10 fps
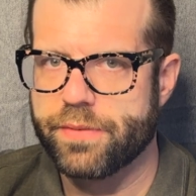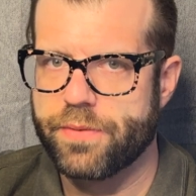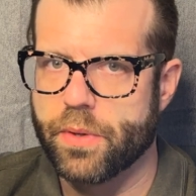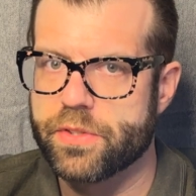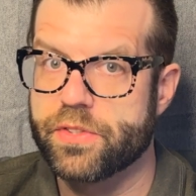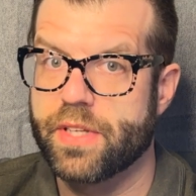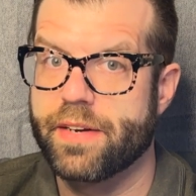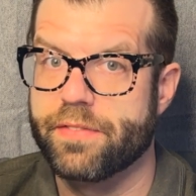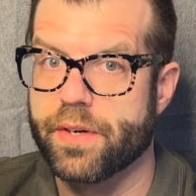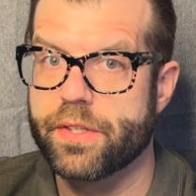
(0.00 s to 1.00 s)
focuses on
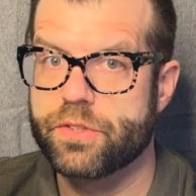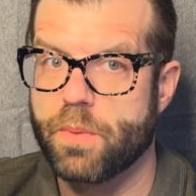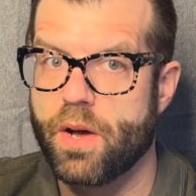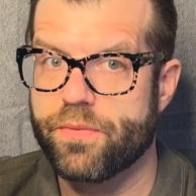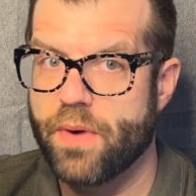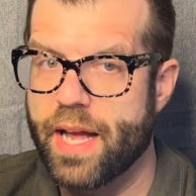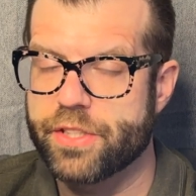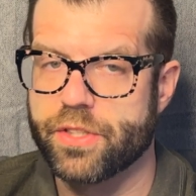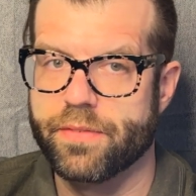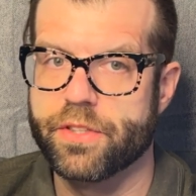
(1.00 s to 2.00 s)
a very small
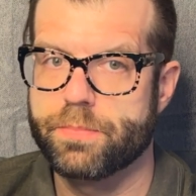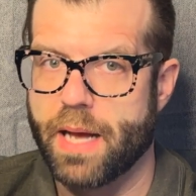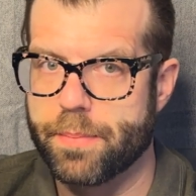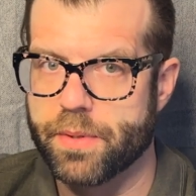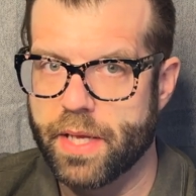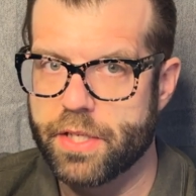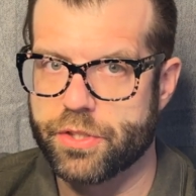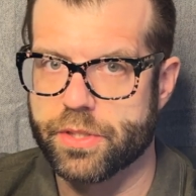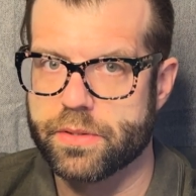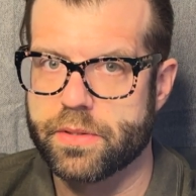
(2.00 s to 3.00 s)
fraction of this population.